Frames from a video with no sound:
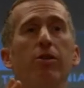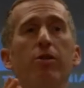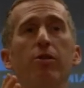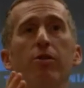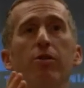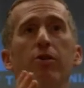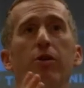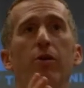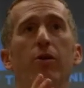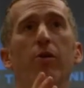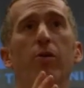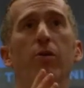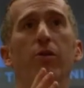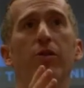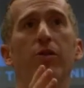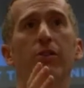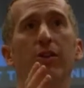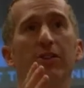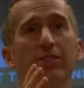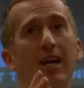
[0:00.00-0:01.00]
So
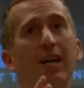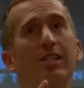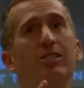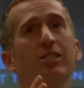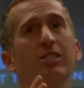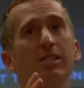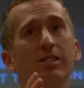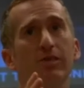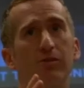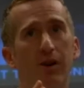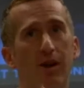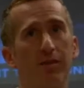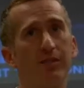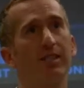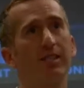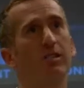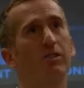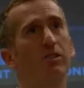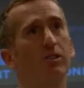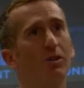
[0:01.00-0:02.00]
there's actually Driver's
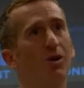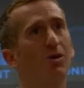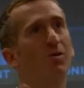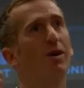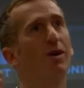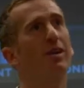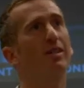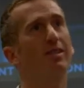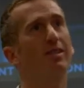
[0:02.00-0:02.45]
Ed 201 and